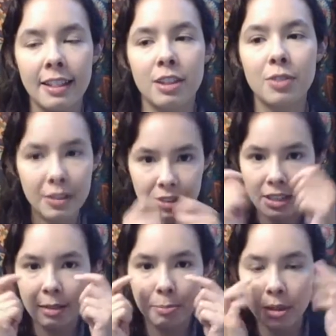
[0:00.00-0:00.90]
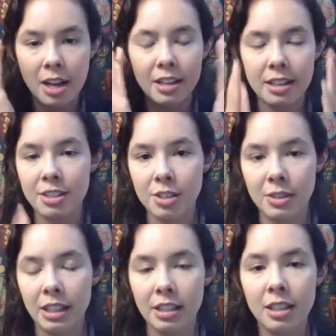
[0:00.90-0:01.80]
And then throughout the day, blot it as
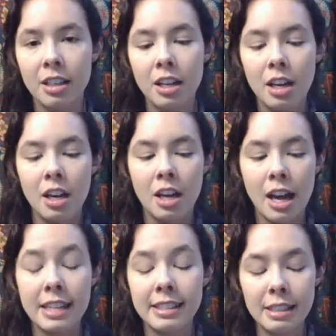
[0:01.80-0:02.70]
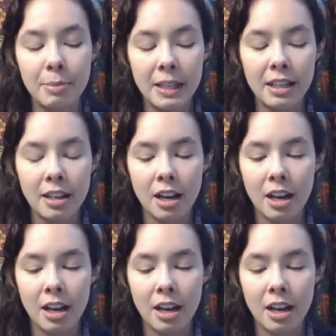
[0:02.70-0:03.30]
need be.